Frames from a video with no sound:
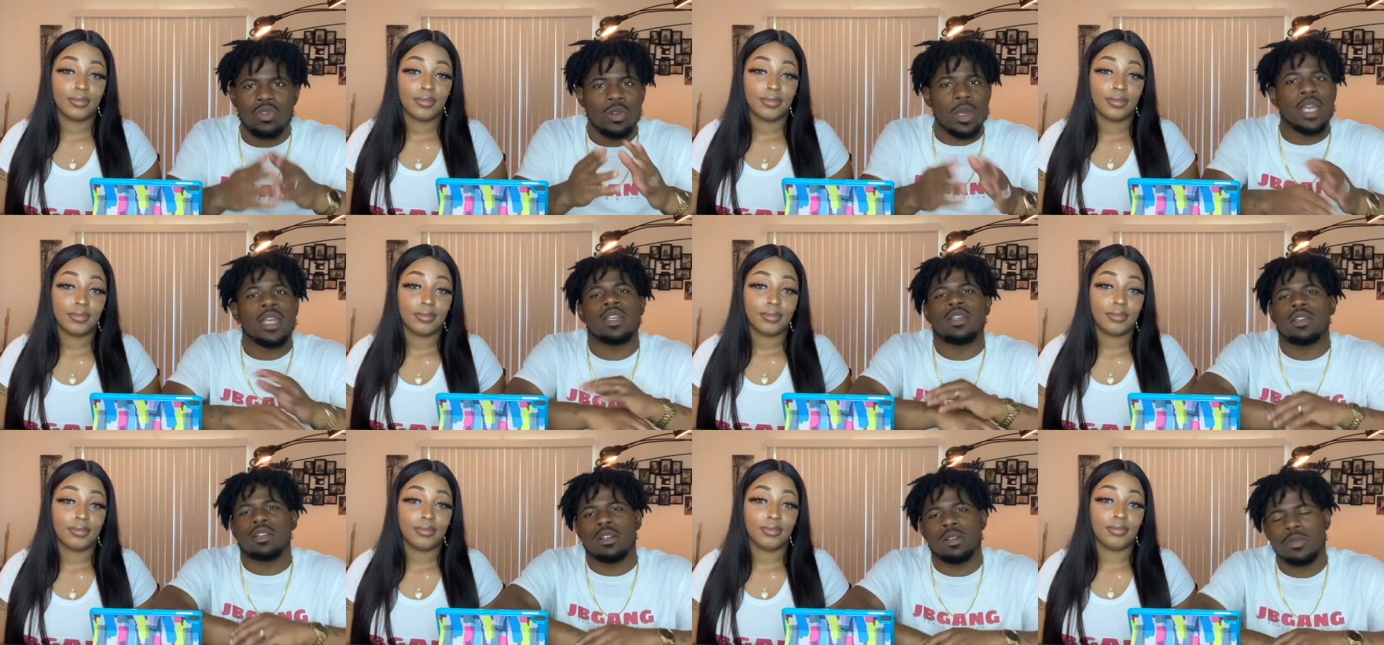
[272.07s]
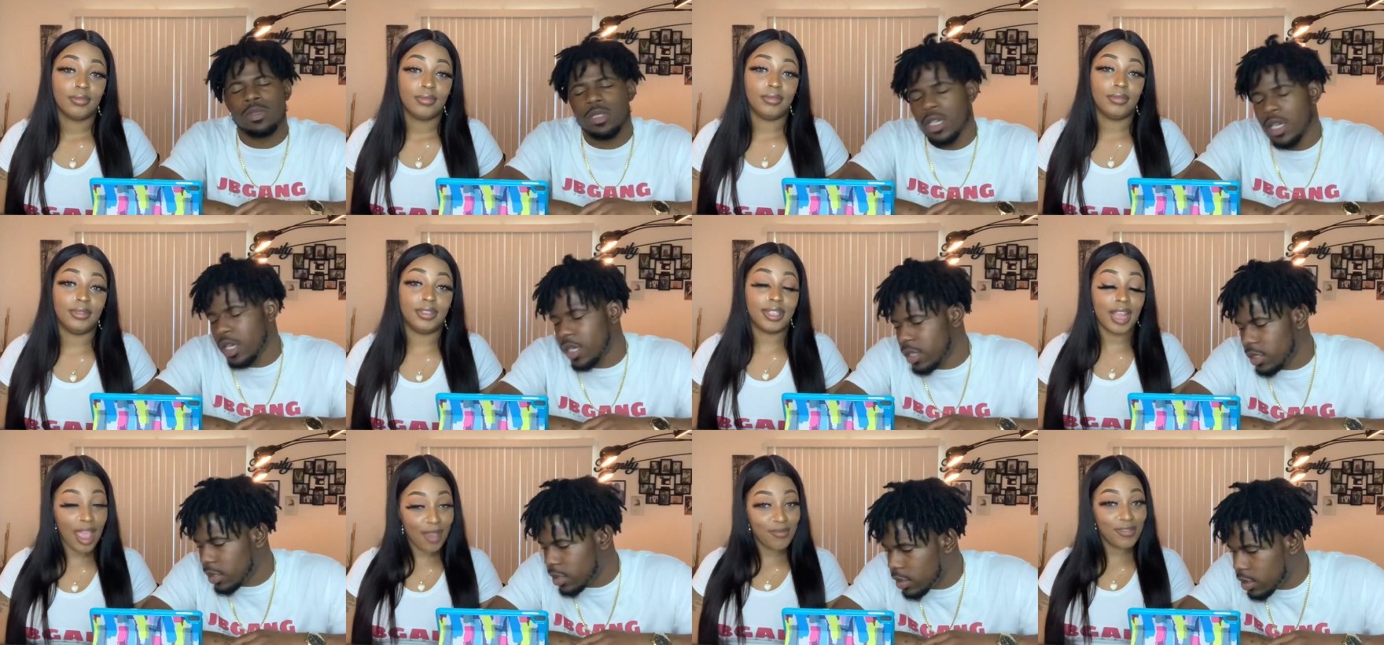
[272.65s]
Speaker 1: ain't. You know what I'm saying?
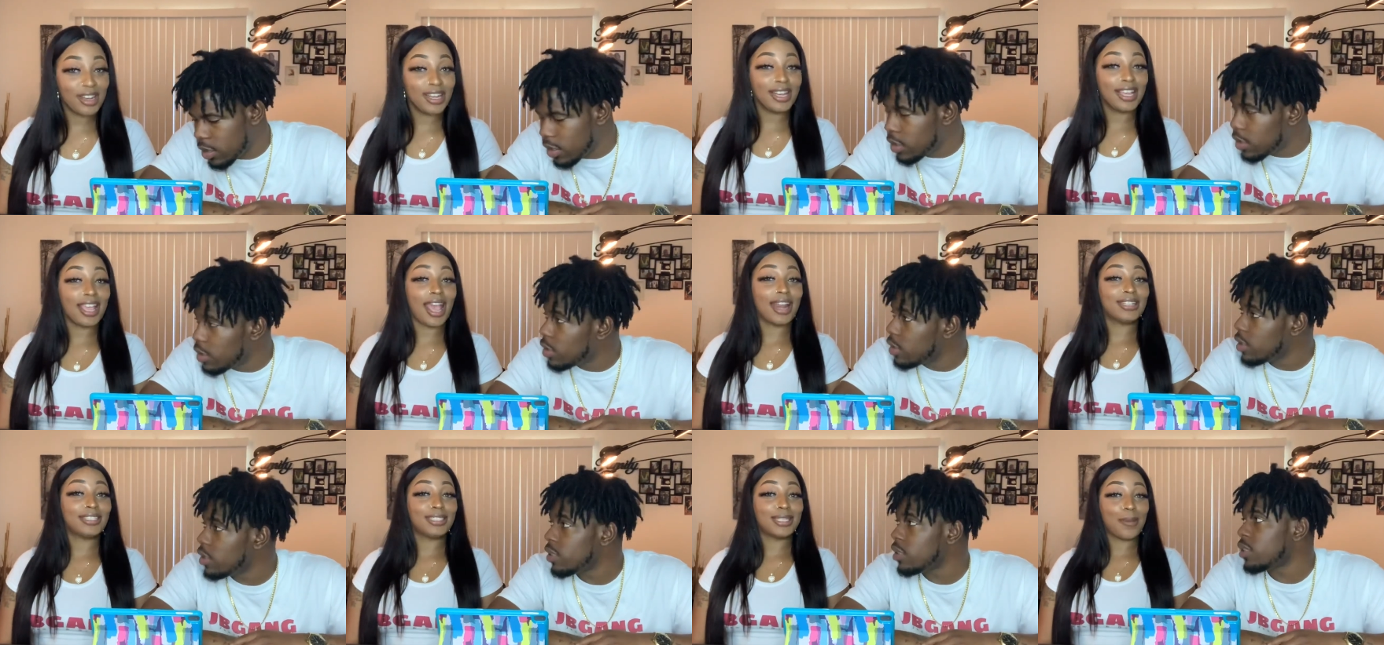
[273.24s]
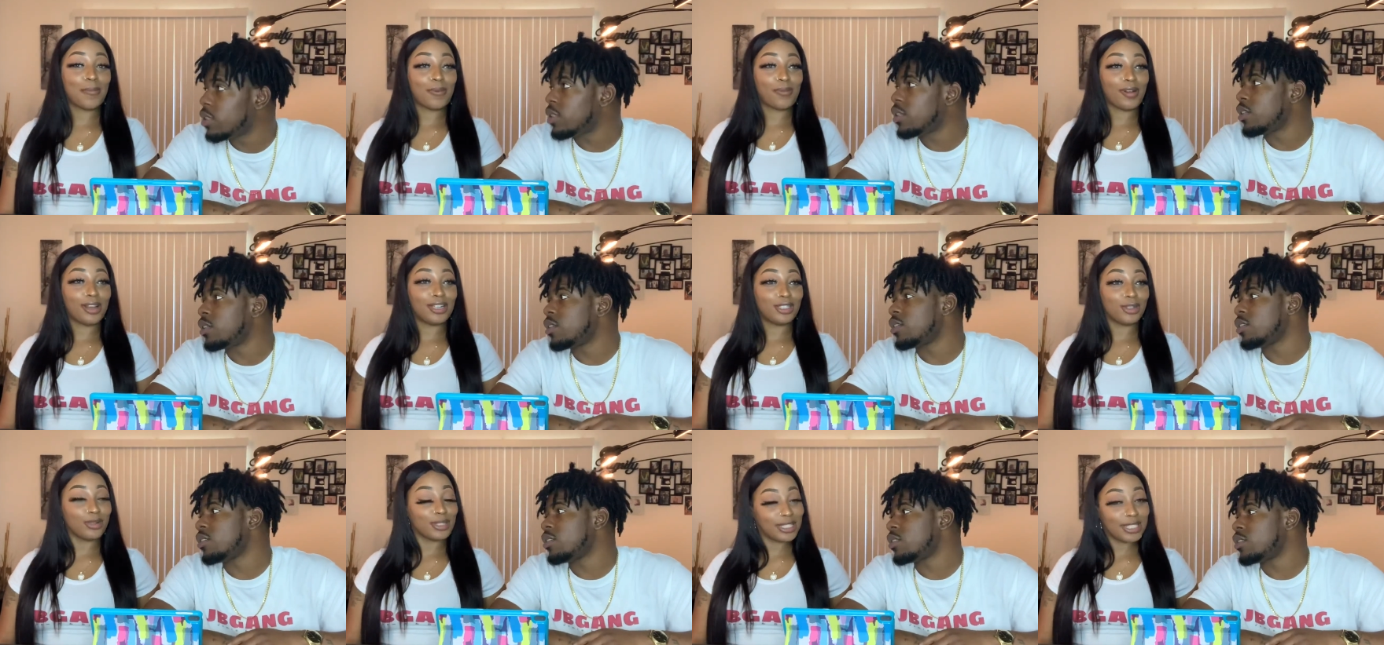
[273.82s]
Speaker 2: Definitely got to
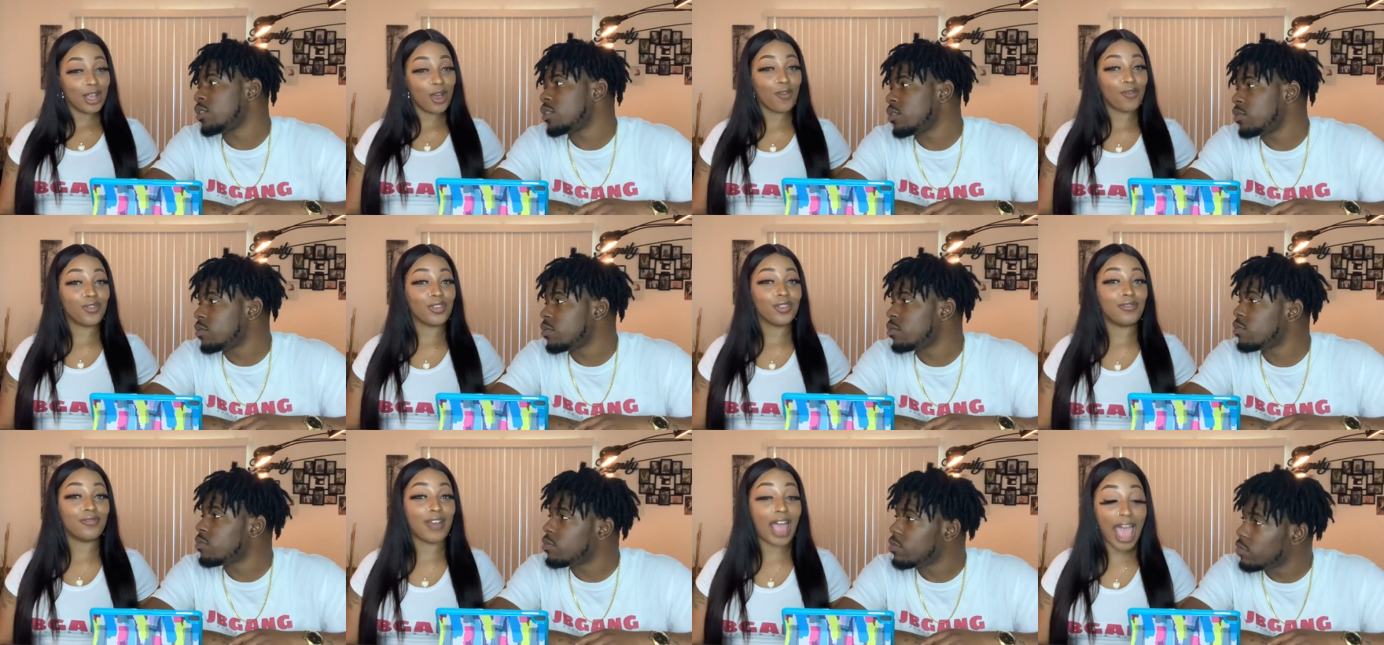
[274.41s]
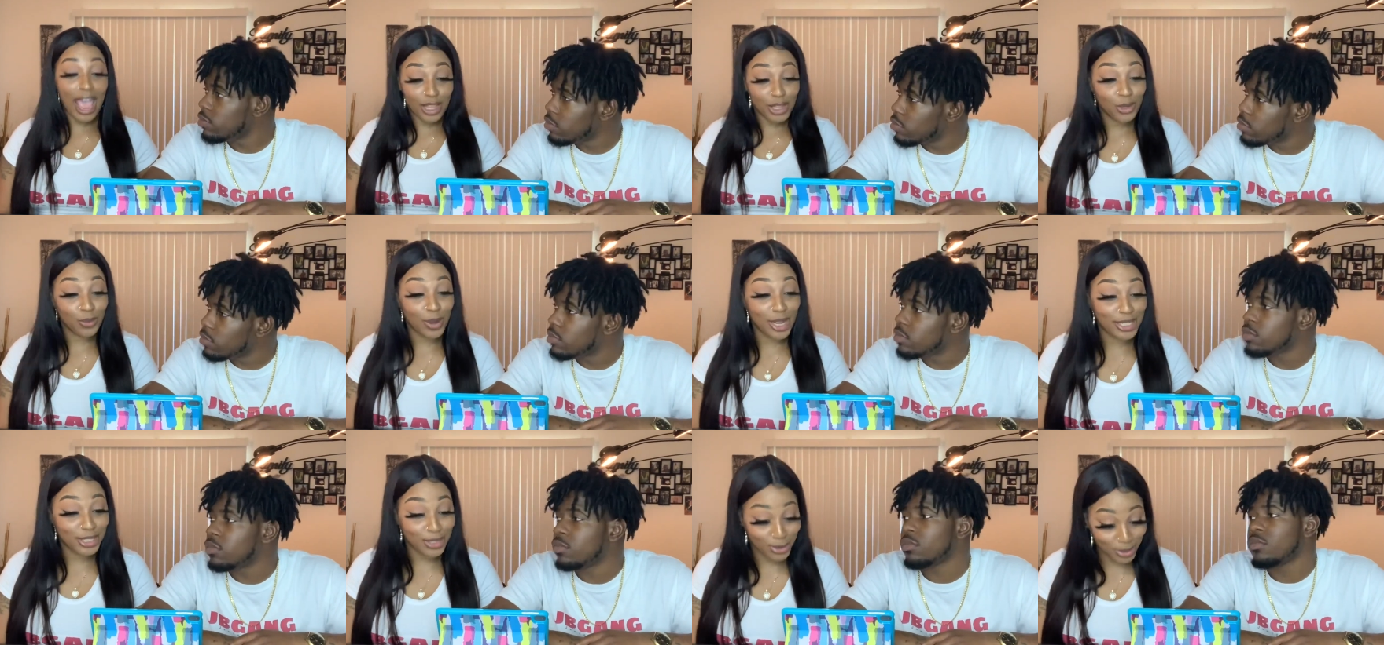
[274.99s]
separate yourself,
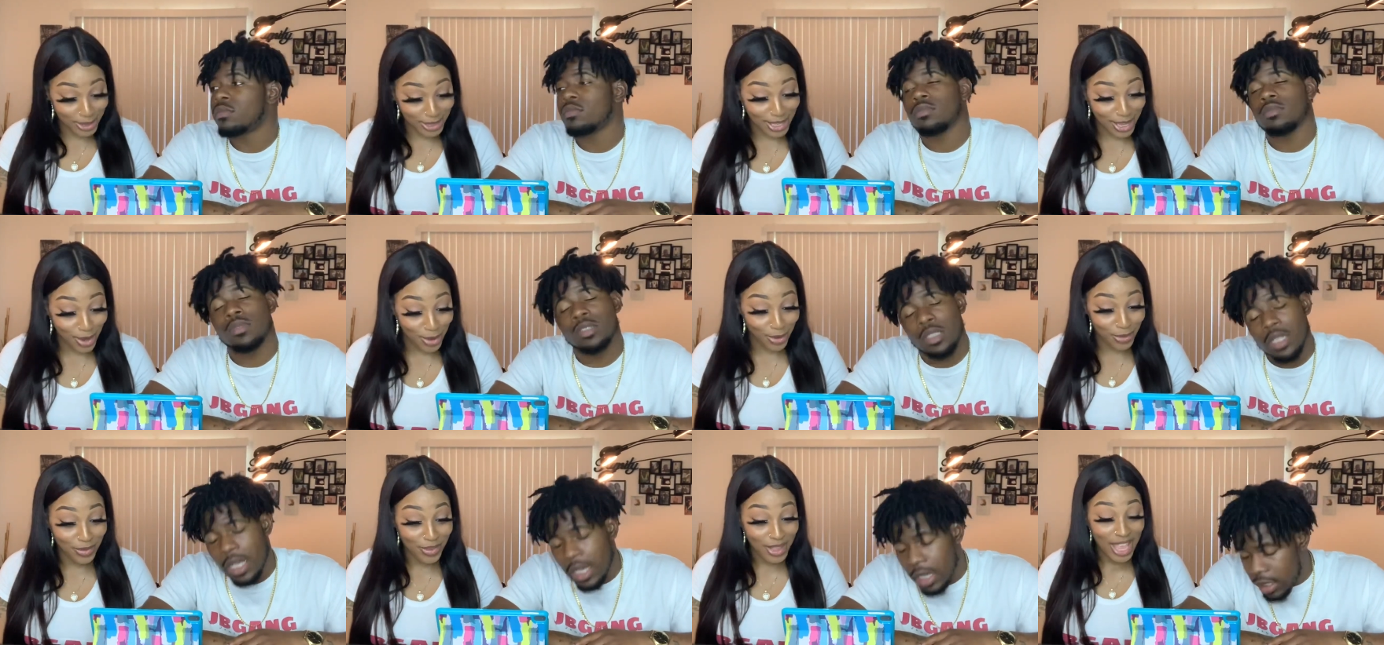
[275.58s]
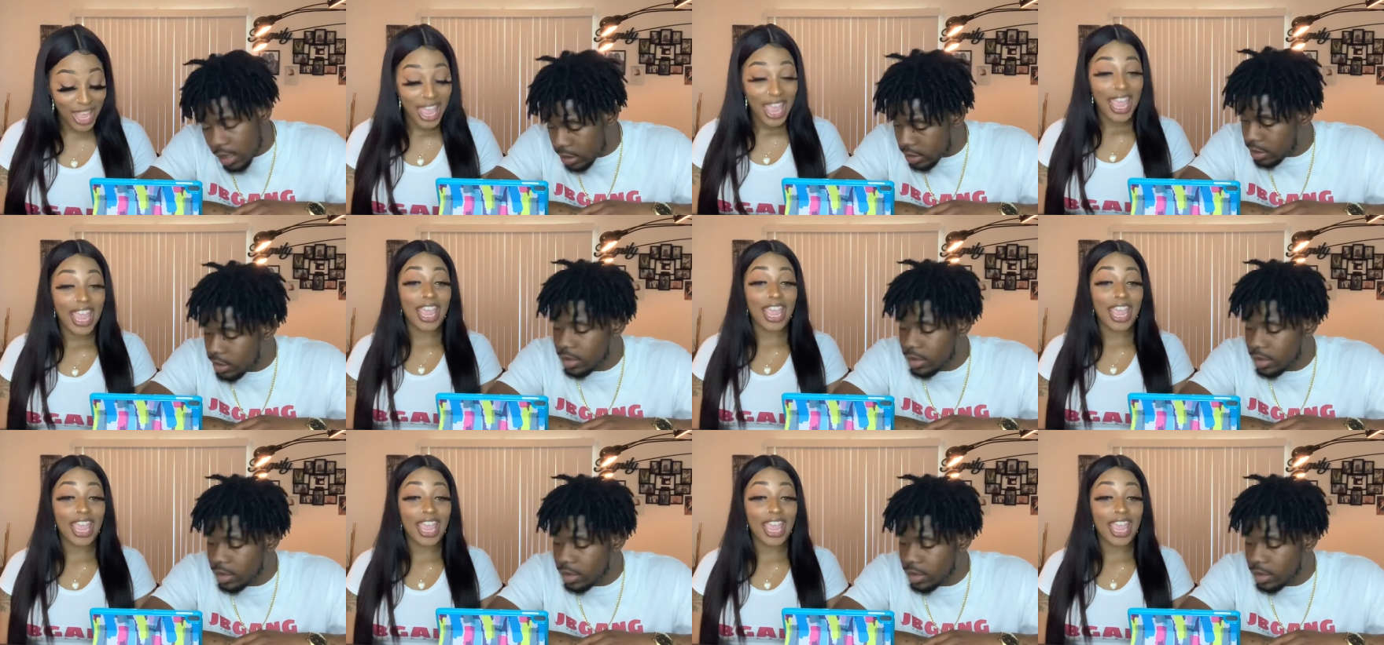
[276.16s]
evaluate yourself, yes,